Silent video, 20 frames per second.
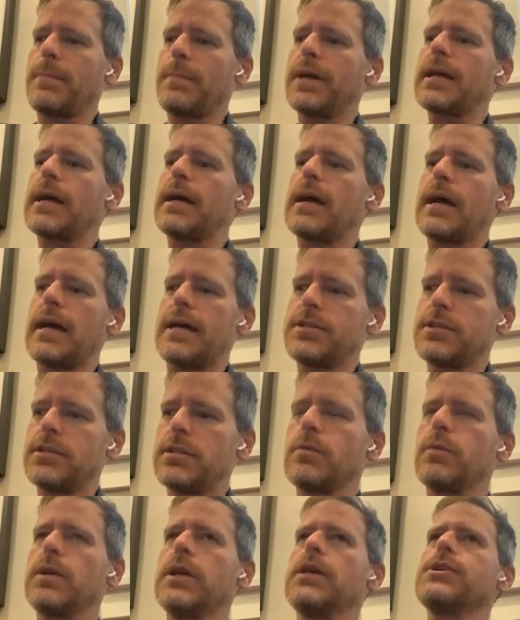but I
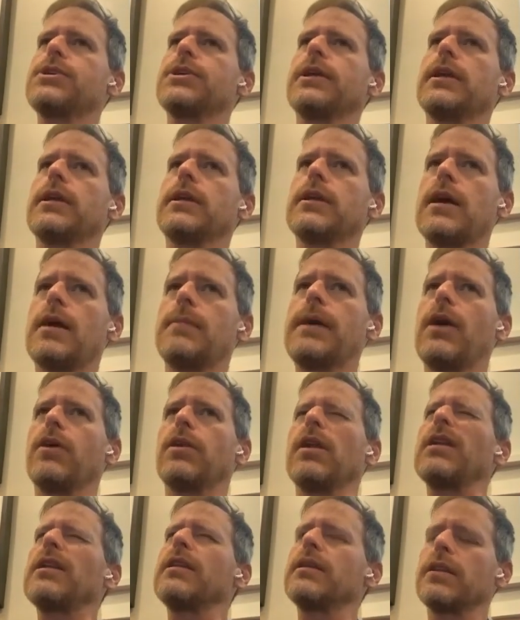do wish it had come
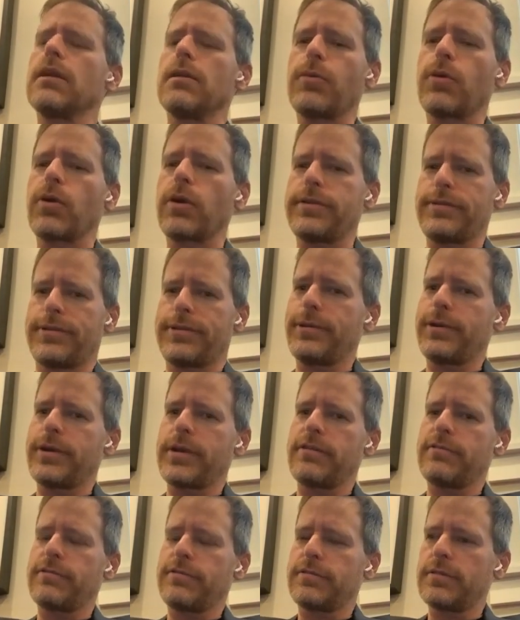out a little more
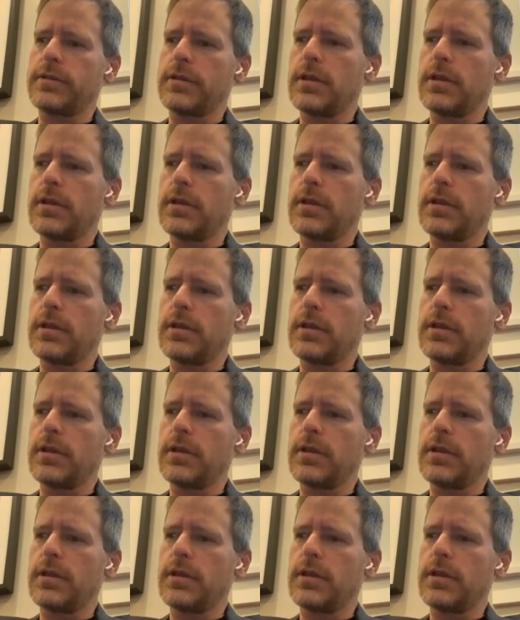intuitive.